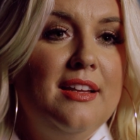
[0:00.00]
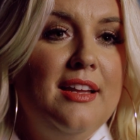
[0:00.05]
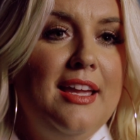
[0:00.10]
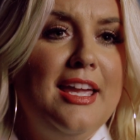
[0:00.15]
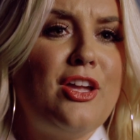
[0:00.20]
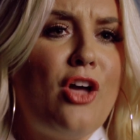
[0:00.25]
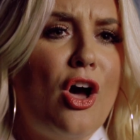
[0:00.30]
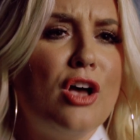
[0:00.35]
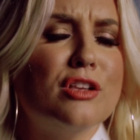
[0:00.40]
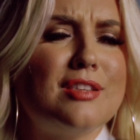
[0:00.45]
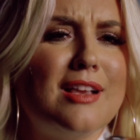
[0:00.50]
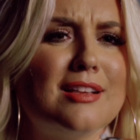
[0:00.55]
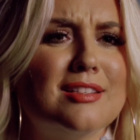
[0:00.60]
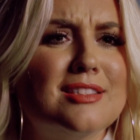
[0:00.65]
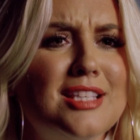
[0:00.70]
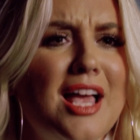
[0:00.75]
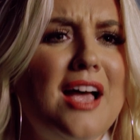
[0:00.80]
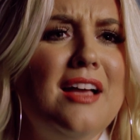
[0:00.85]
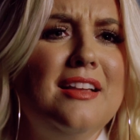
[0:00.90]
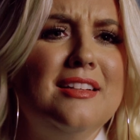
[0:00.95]
He calls us
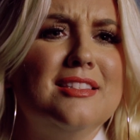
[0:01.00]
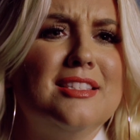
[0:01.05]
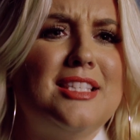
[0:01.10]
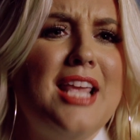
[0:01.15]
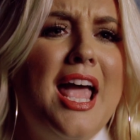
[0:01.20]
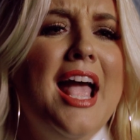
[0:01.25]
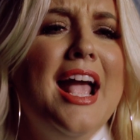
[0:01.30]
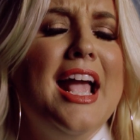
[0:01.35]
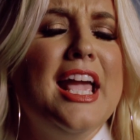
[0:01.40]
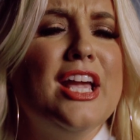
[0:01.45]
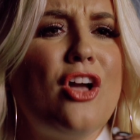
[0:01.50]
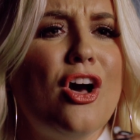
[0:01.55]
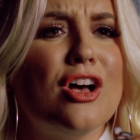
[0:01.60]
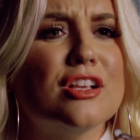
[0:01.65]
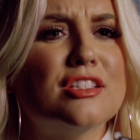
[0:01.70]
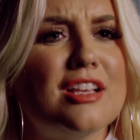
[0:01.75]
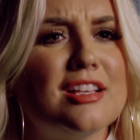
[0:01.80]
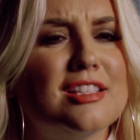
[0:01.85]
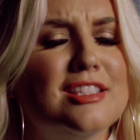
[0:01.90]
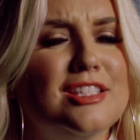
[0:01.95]
sons. He
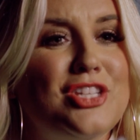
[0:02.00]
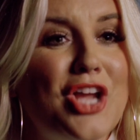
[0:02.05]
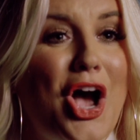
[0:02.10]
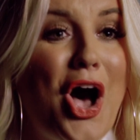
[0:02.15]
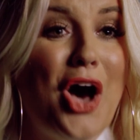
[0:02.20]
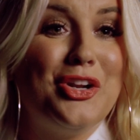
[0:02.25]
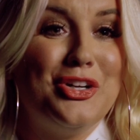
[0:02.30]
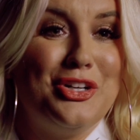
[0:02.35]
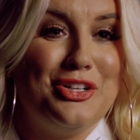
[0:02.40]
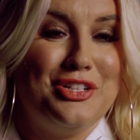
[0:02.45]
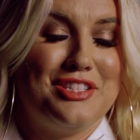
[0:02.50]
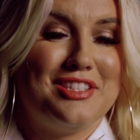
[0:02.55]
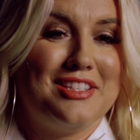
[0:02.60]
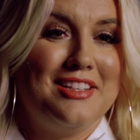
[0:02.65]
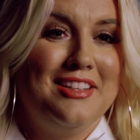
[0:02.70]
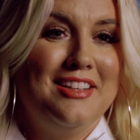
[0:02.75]
calls us daughters.